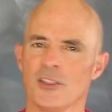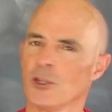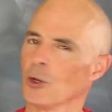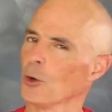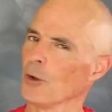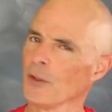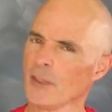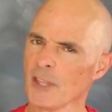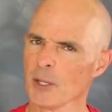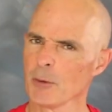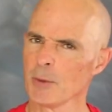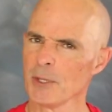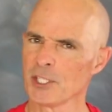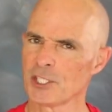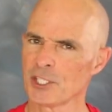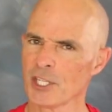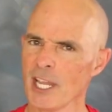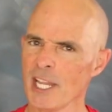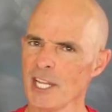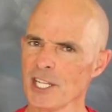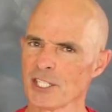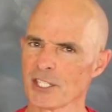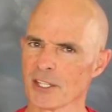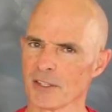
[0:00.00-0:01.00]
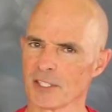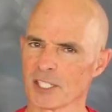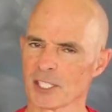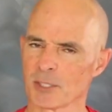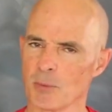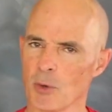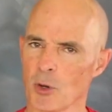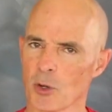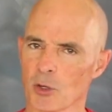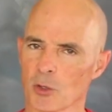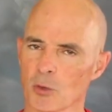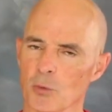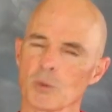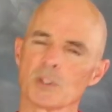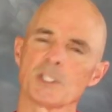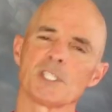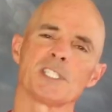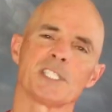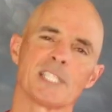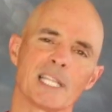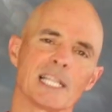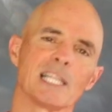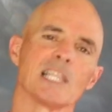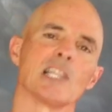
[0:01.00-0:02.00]
The only thing we changed on this motor was a
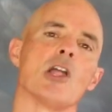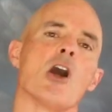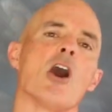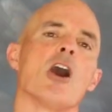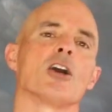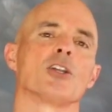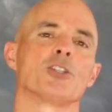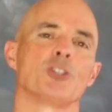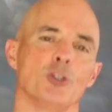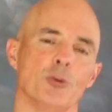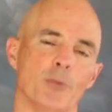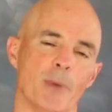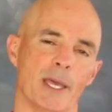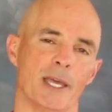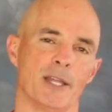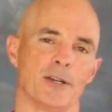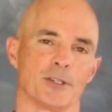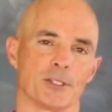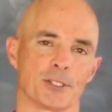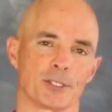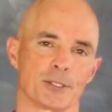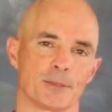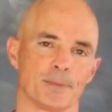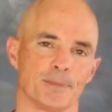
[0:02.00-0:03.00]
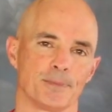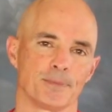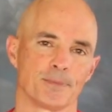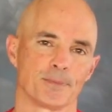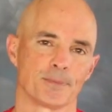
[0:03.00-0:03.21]
set of long tube headers.